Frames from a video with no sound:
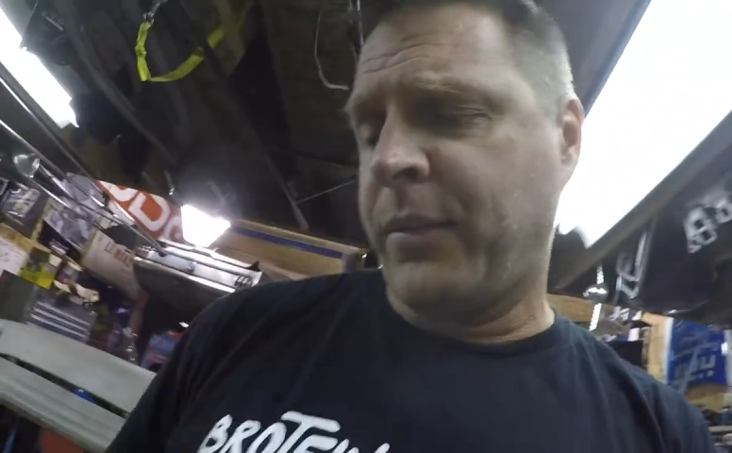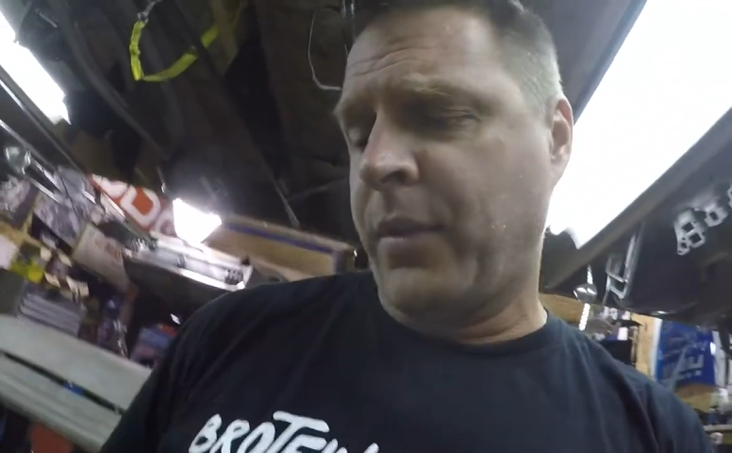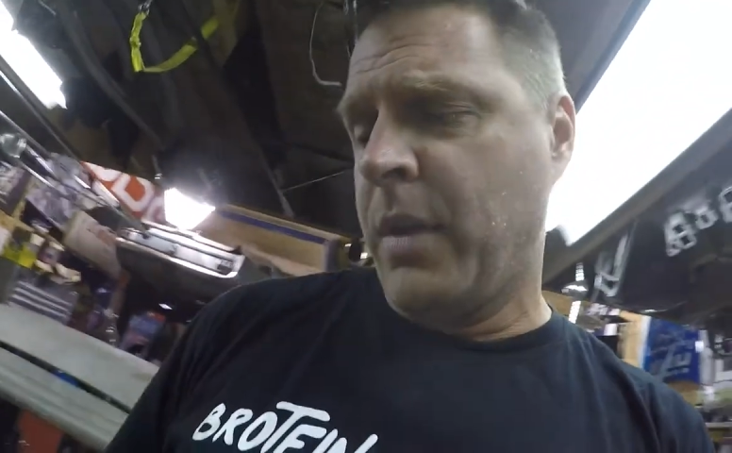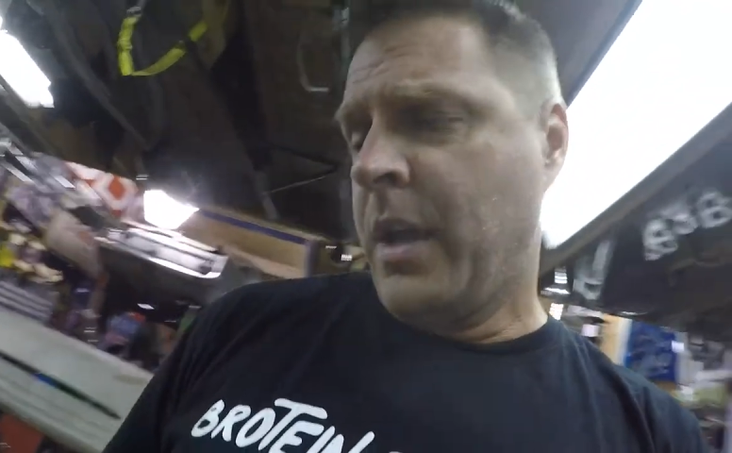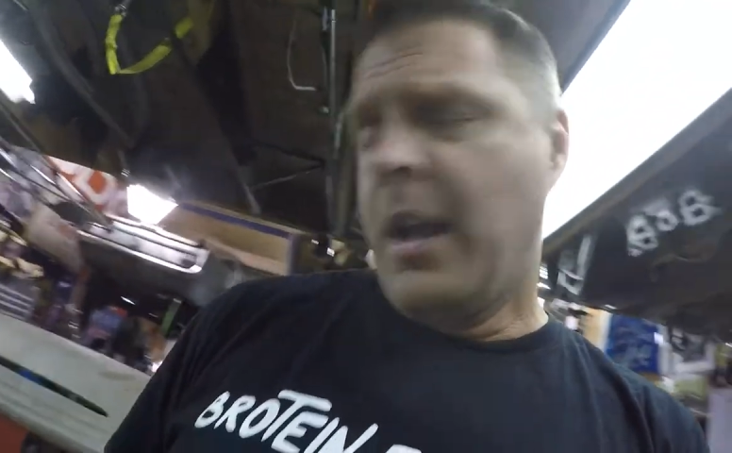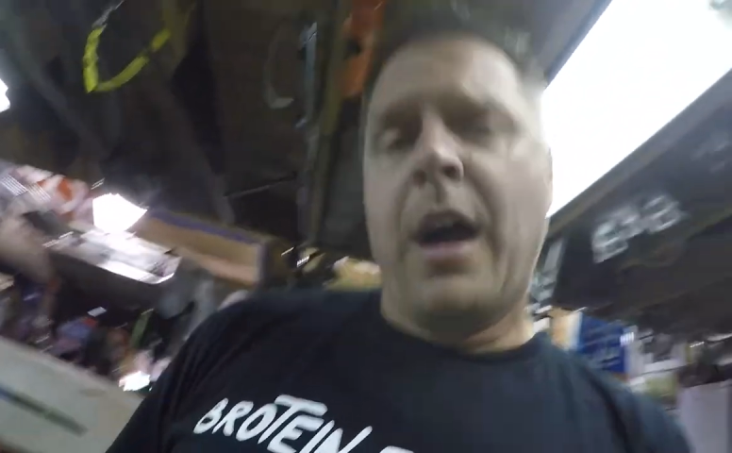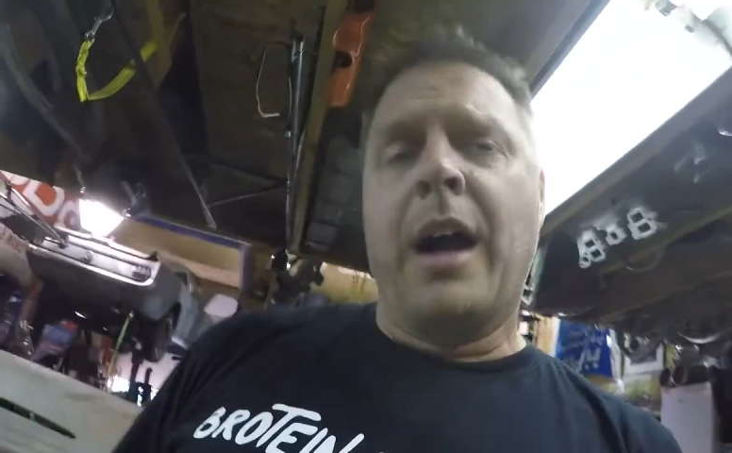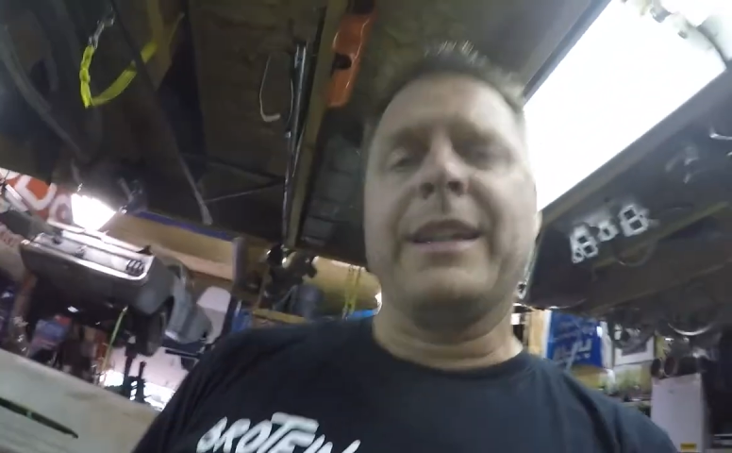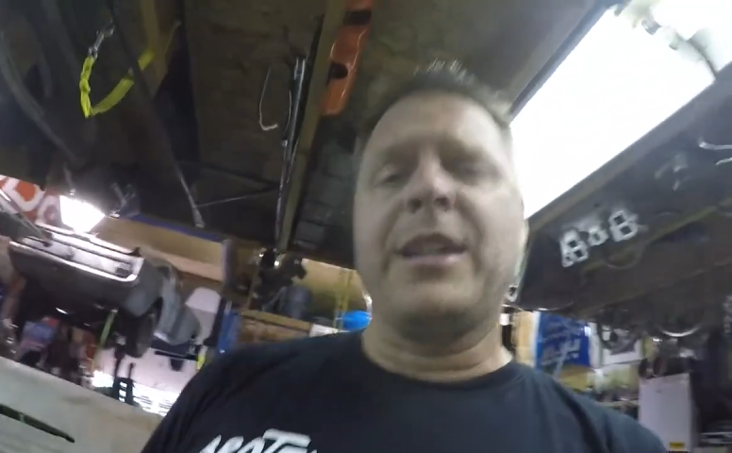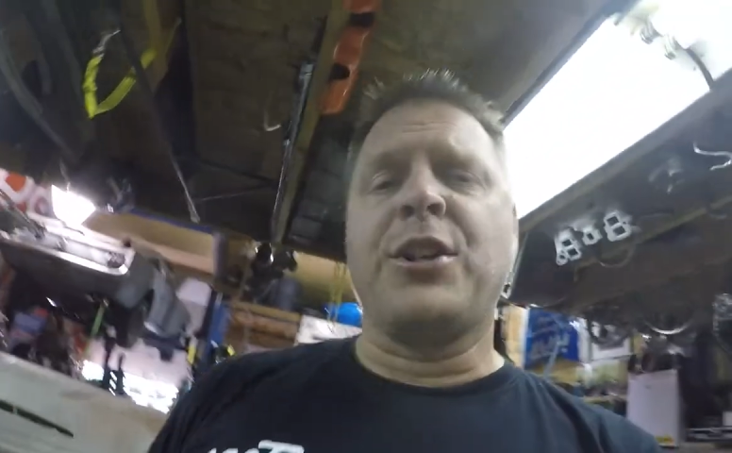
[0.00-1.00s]
So I'll
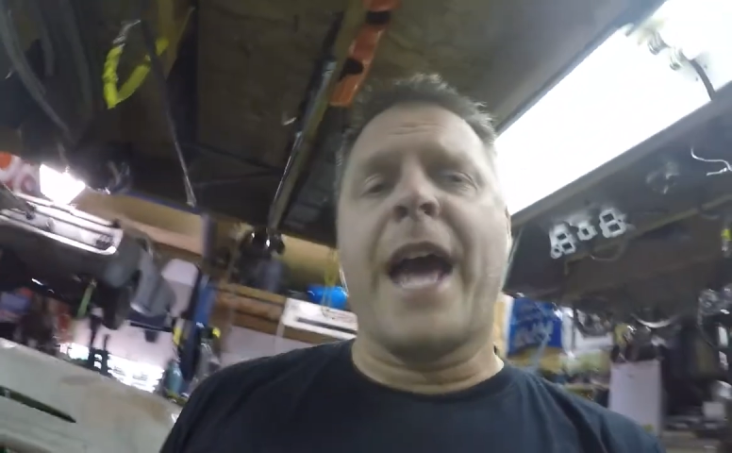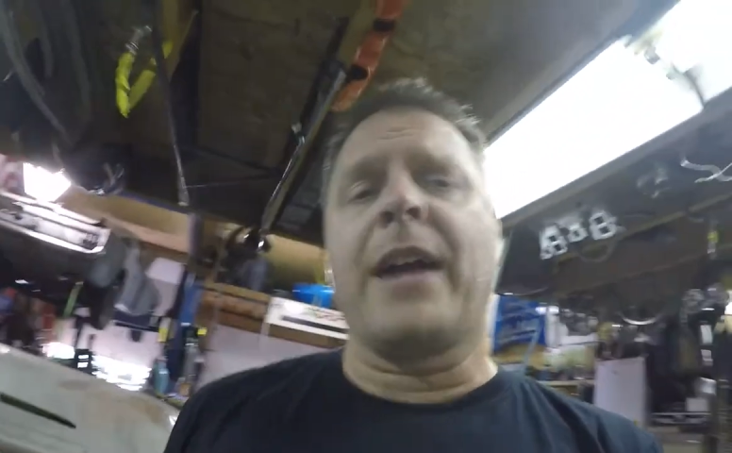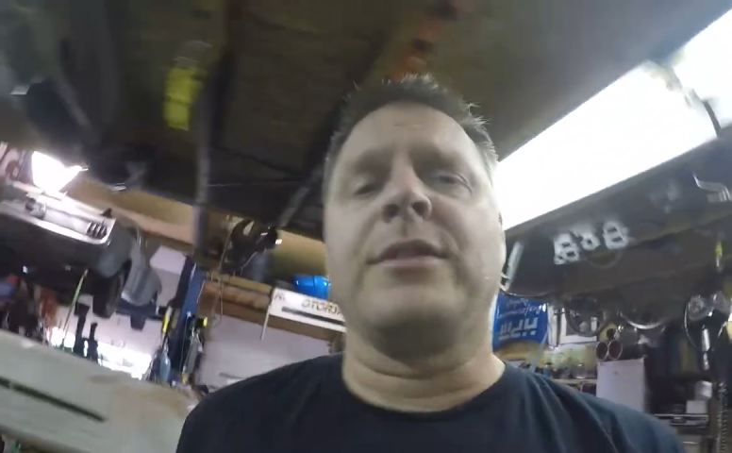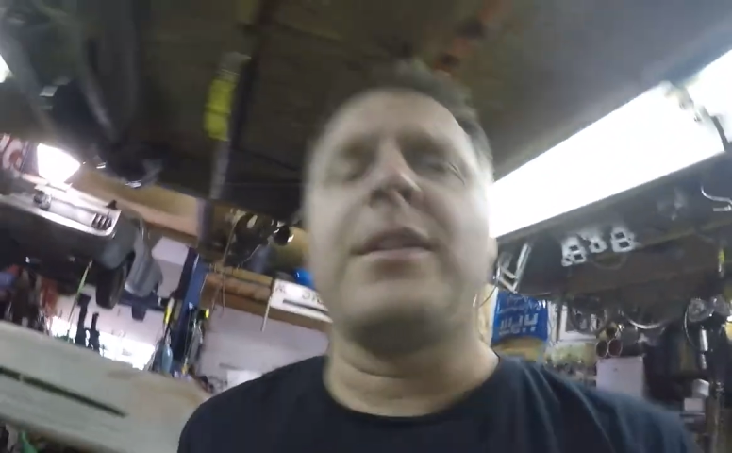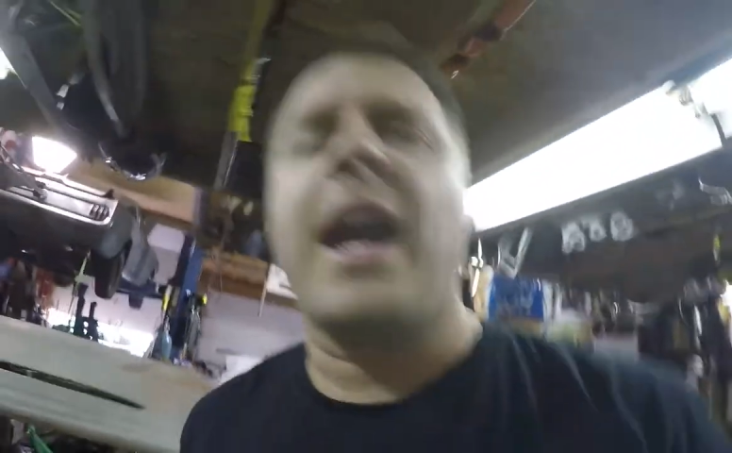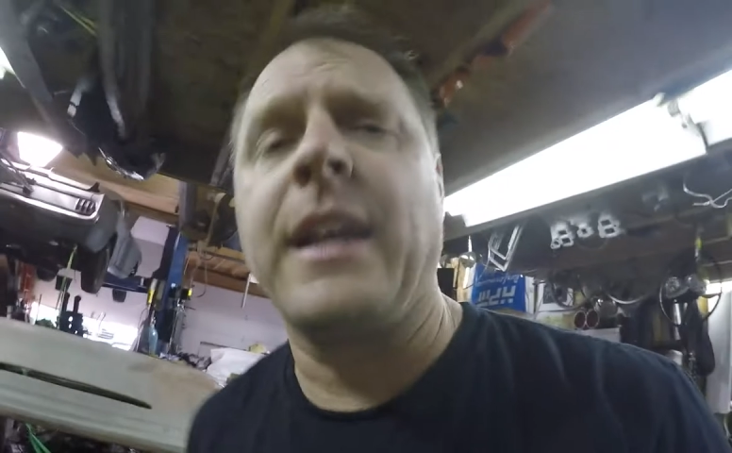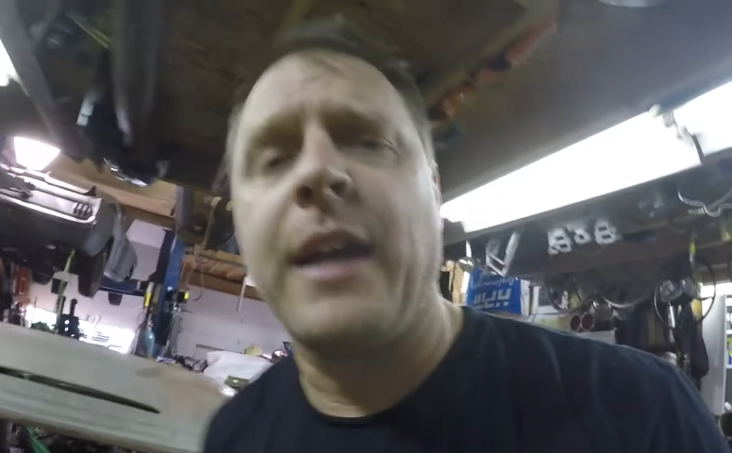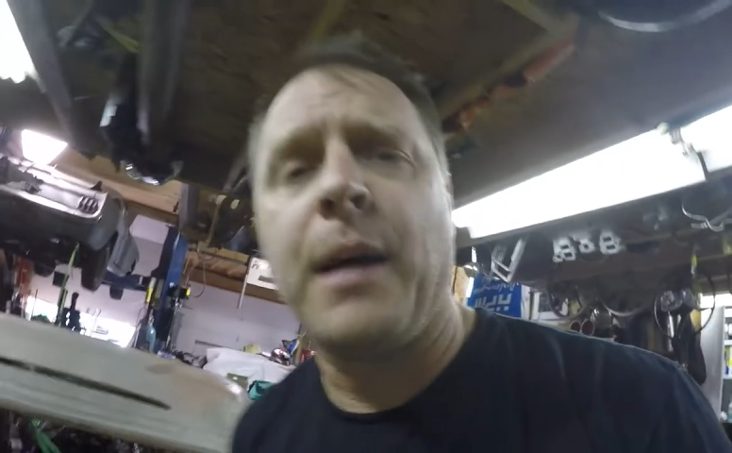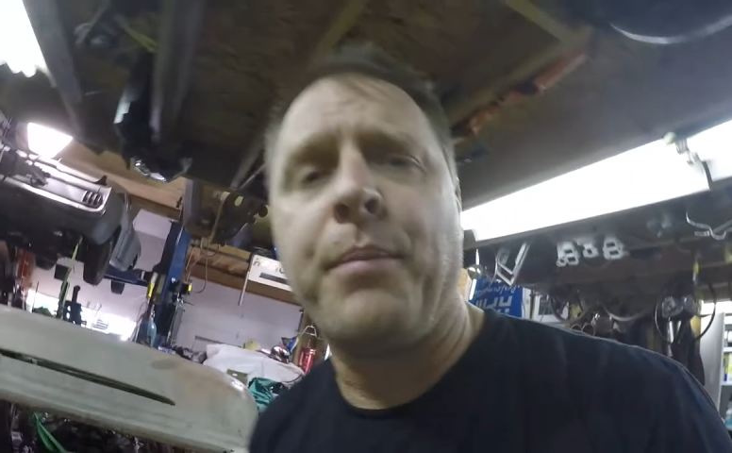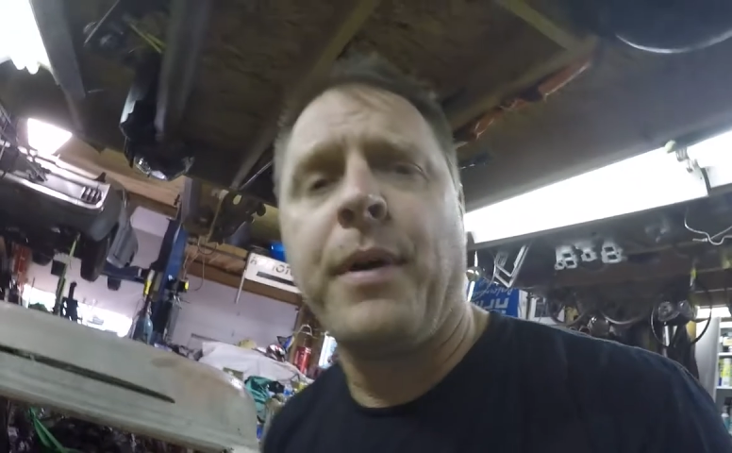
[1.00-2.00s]
get these shackles tightened
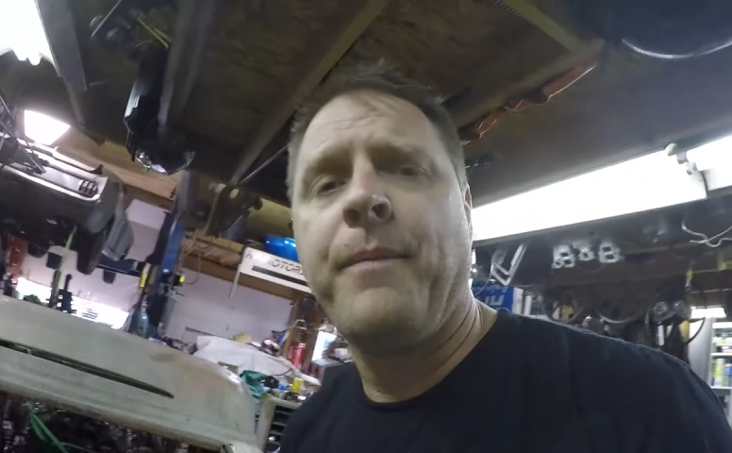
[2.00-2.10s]
up.